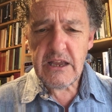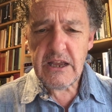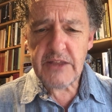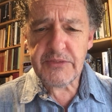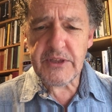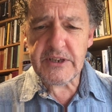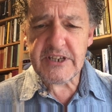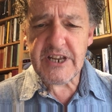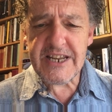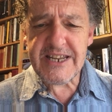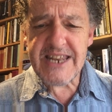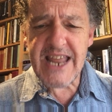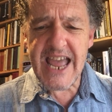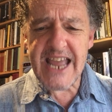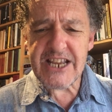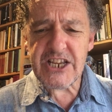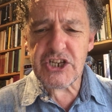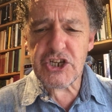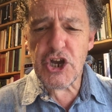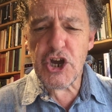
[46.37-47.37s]
and that her
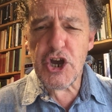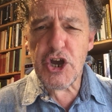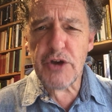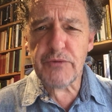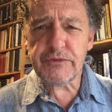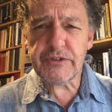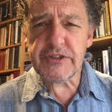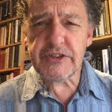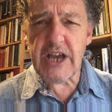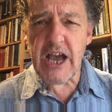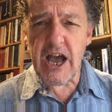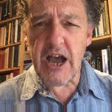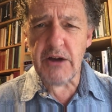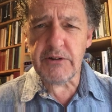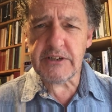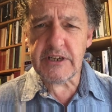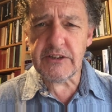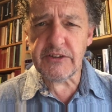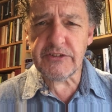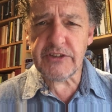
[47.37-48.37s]
neck curved
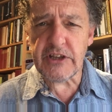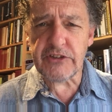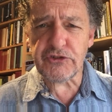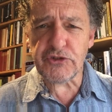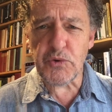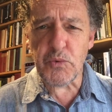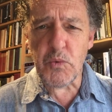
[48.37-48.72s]
down in such